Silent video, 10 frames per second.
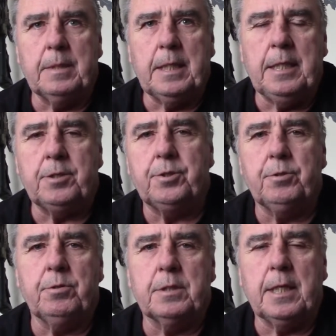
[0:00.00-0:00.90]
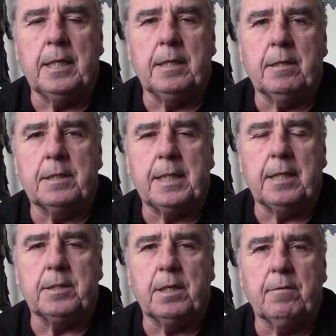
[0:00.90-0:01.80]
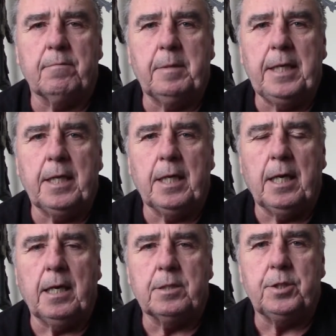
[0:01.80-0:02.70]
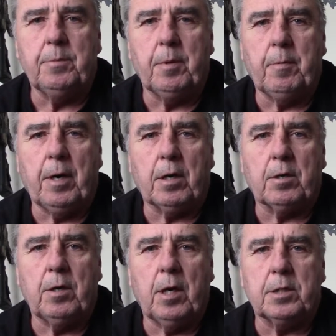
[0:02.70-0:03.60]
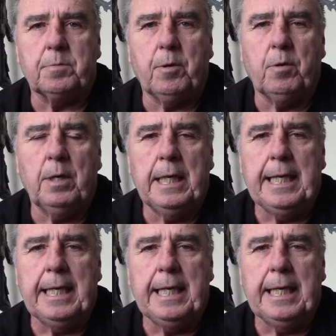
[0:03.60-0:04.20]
issues in the sense of being a cheaper model crossbow.